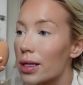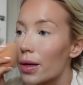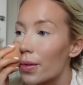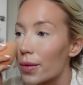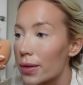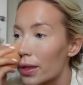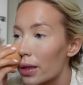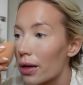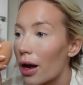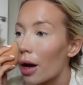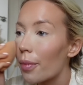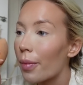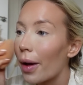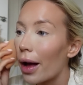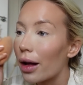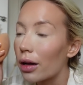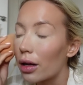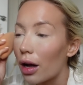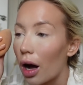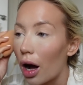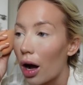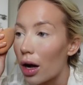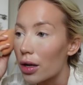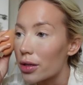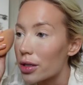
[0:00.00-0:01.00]
It was in our back
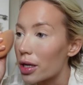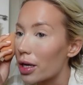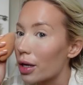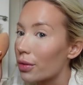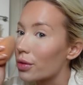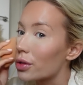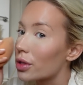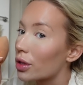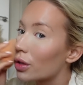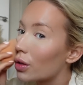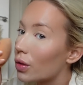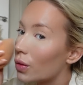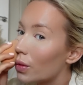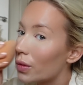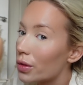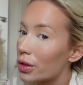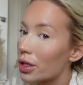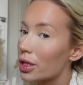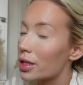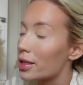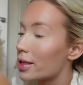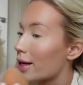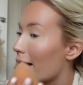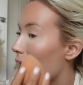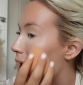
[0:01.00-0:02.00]
garden. It was a
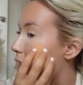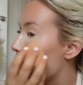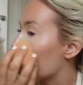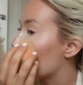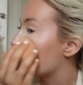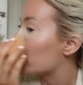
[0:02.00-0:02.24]
gorgeous day.